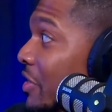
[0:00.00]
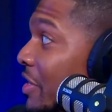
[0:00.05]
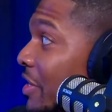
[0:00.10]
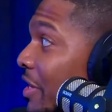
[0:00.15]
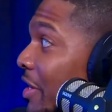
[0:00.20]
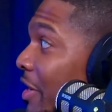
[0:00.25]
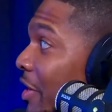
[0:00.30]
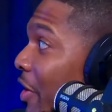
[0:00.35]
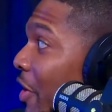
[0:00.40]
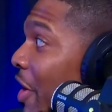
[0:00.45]

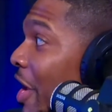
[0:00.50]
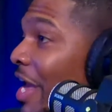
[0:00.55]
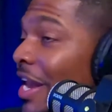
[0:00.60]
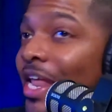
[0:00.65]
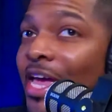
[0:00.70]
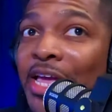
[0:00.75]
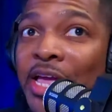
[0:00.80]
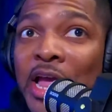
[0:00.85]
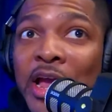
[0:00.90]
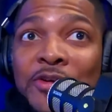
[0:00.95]
and
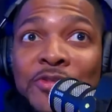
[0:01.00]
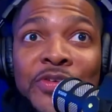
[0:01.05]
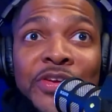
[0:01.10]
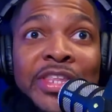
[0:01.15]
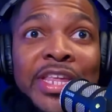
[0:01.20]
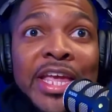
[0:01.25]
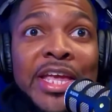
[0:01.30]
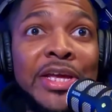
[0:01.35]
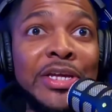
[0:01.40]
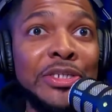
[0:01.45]
like
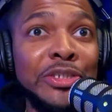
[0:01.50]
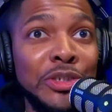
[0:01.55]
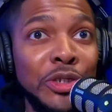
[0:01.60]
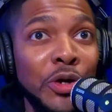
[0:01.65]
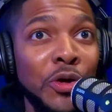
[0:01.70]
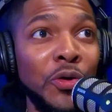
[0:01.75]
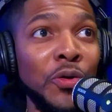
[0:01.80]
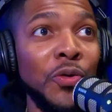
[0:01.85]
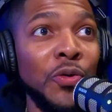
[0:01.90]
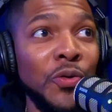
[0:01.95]
everything is
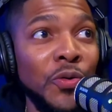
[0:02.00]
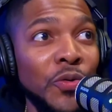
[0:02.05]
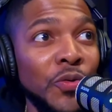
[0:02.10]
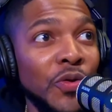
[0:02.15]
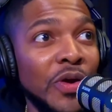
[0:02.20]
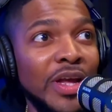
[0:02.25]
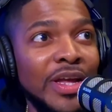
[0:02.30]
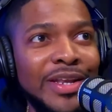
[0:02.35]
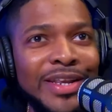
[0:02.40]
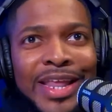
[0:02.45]
cool,
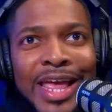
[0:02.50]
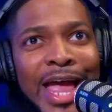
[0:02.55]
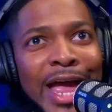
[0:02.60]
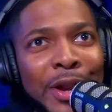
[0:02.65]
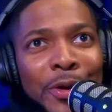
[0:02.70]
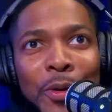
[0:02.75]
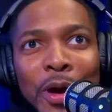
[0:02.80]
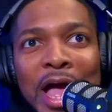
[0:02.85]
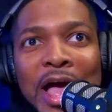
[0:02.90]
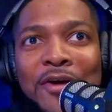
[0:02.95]
and I
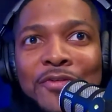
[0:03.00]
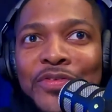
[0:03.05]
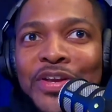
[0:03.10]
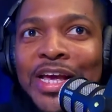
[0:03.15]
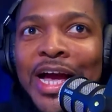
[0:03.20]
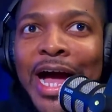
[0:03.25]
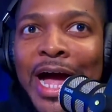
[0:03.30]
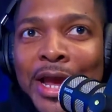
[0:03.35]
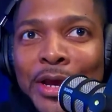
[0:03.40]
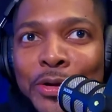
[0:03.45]
don't have any
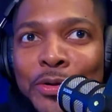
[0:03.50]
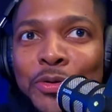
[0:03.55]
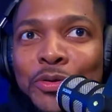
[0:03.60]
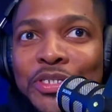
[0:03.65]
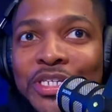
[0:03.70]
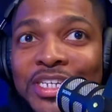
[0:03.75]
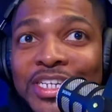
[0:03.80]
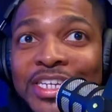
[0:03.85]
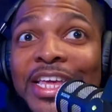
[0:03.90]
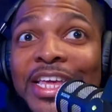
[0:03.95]

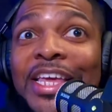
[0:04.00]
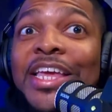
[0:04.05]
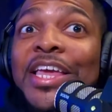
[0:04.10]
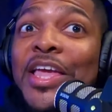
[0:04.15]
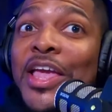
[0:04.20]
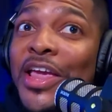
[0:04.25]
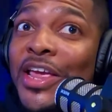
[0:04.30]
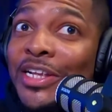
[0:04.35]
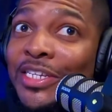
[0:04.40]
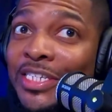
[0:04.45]
idols,
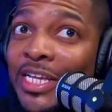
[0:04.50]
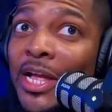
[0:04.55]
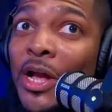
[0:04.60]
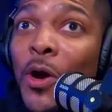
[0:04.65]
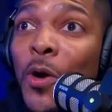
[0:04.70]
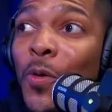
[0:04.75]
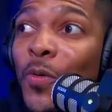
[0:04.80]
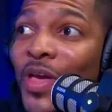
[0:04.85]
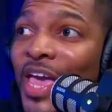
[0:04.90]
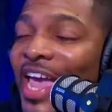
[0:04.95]
and it's like,
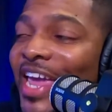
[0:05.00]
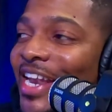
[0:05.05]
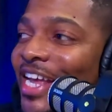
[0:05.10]
okay.